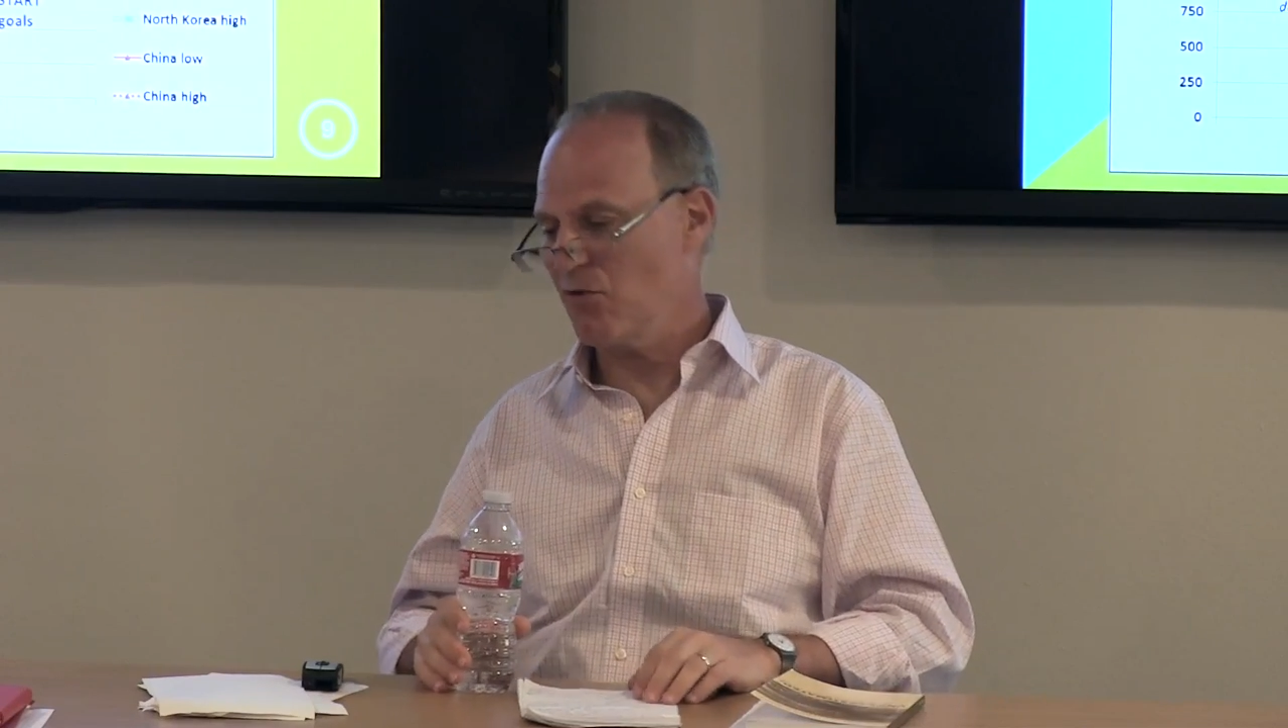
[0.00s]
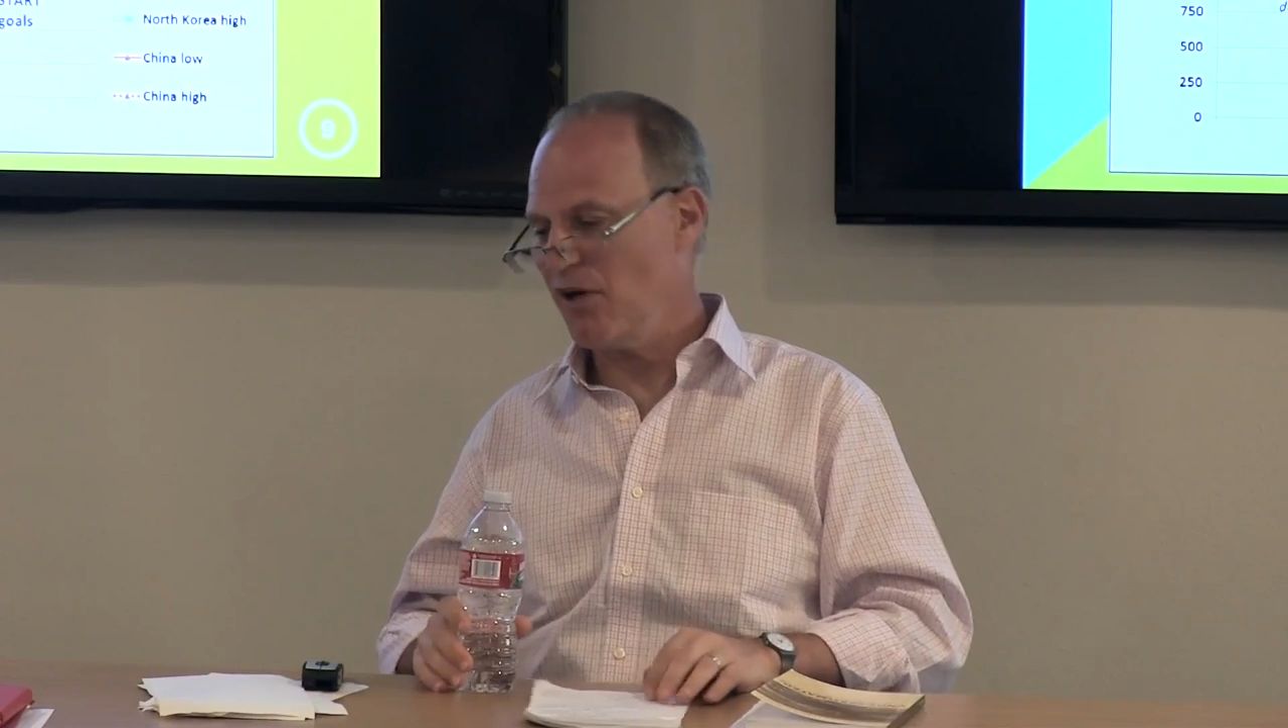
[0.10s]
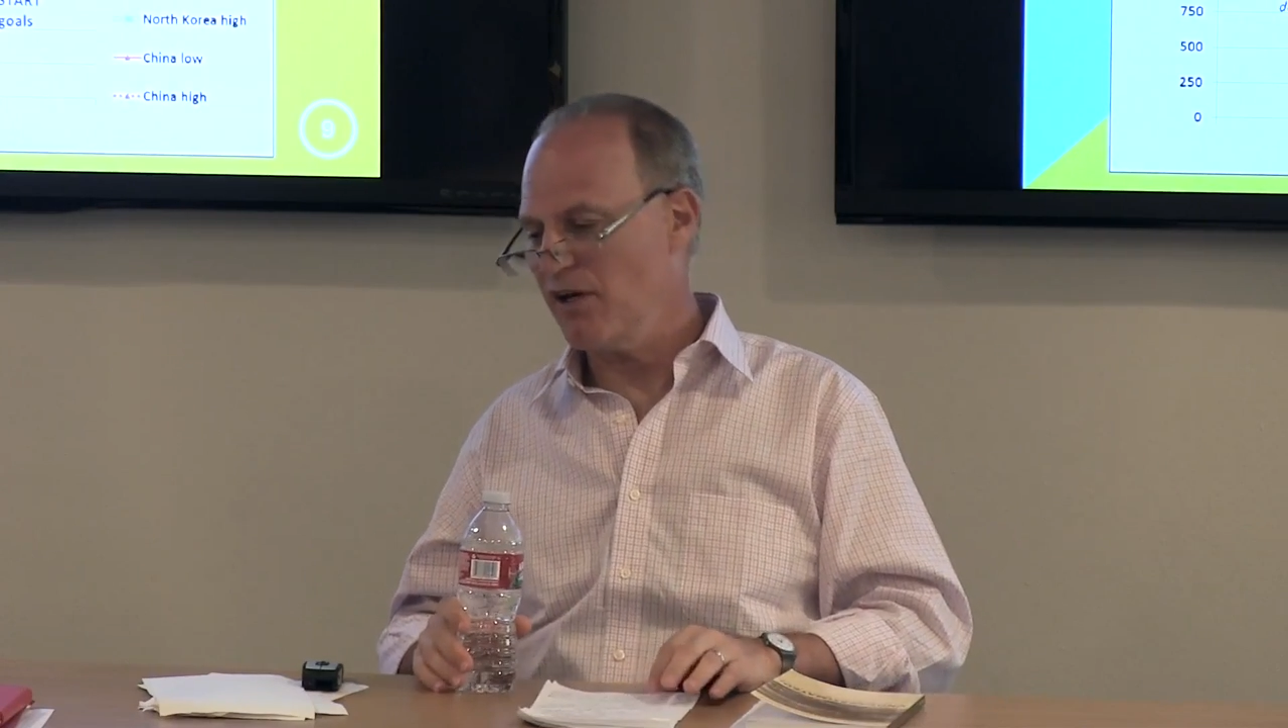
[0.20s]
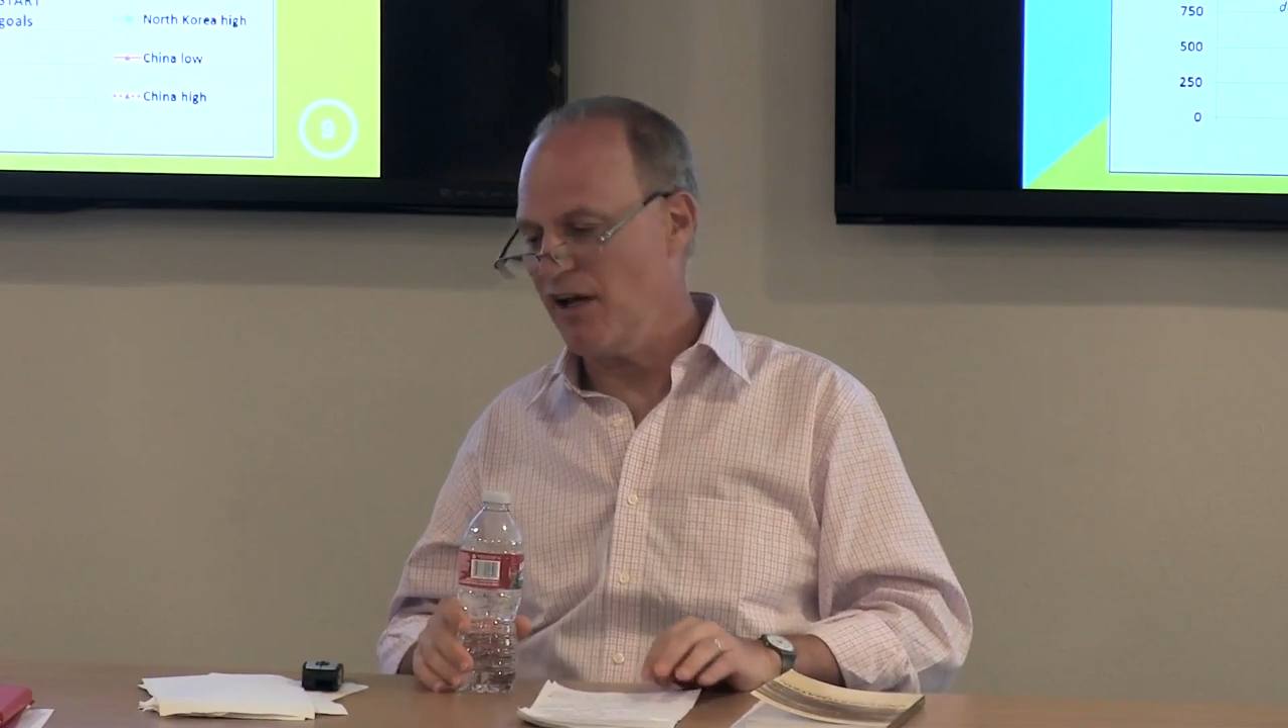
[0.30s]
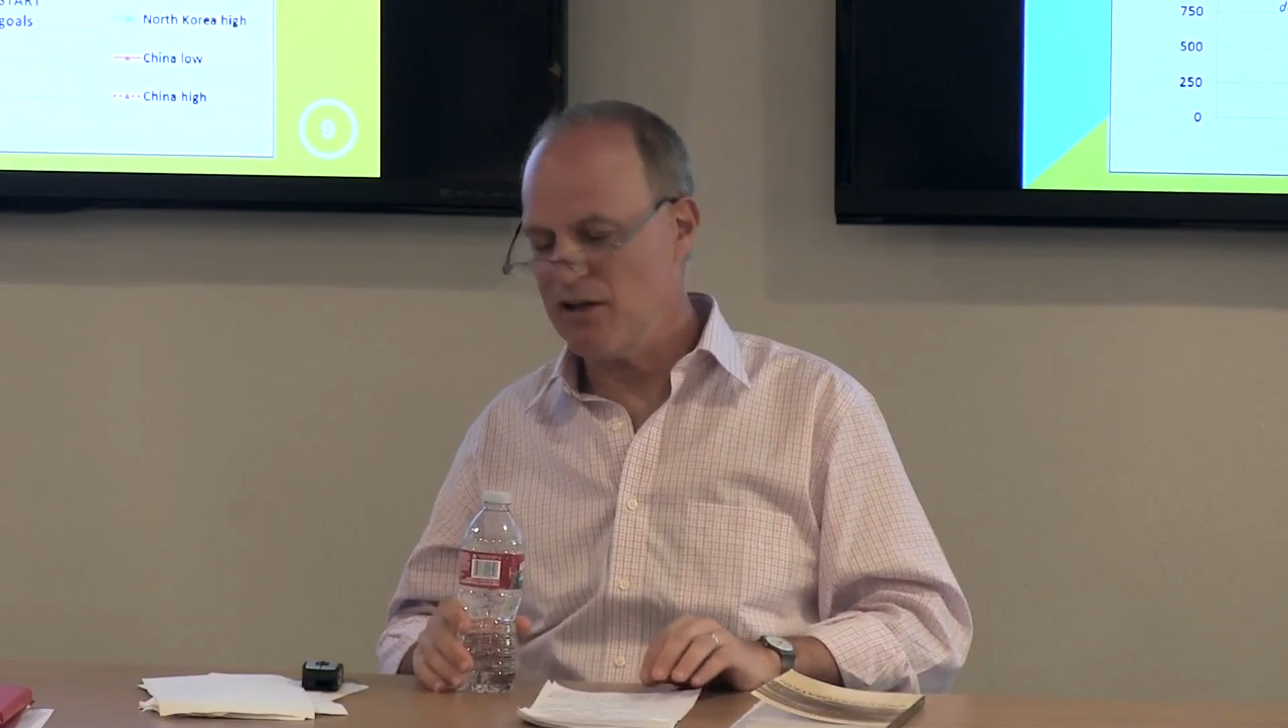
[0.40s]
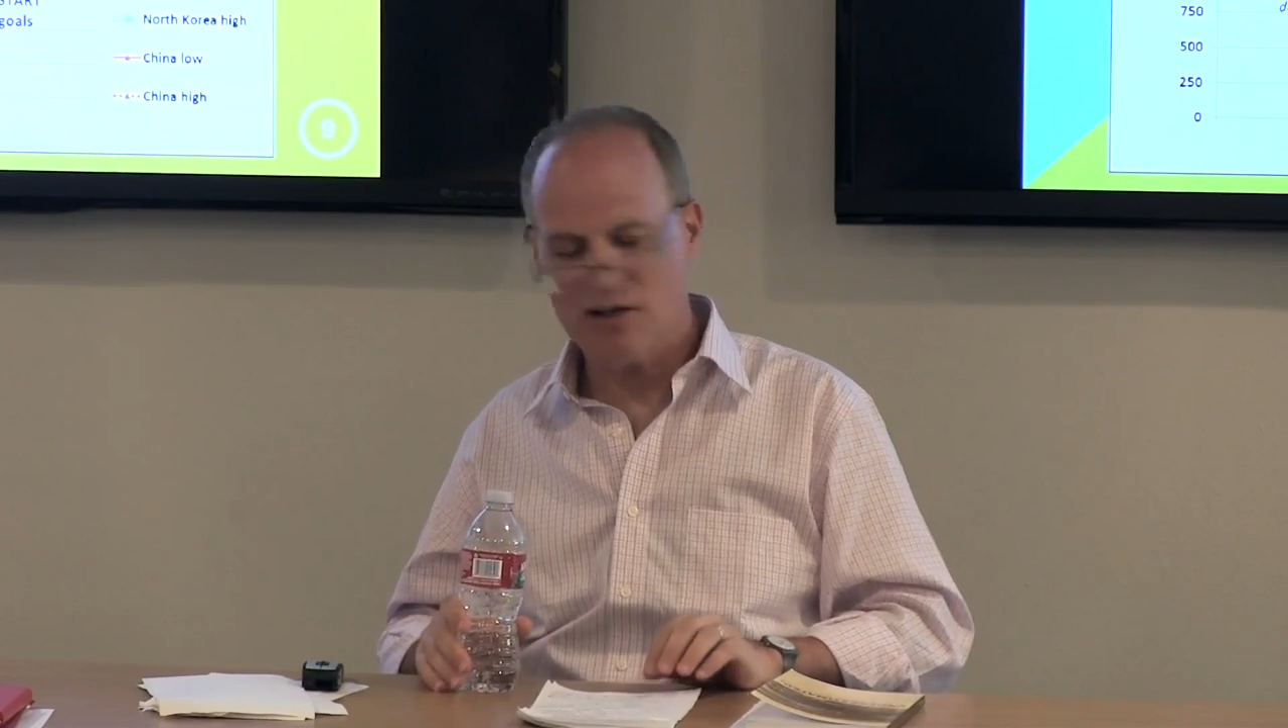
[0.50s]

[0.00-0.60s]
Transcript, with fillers: great.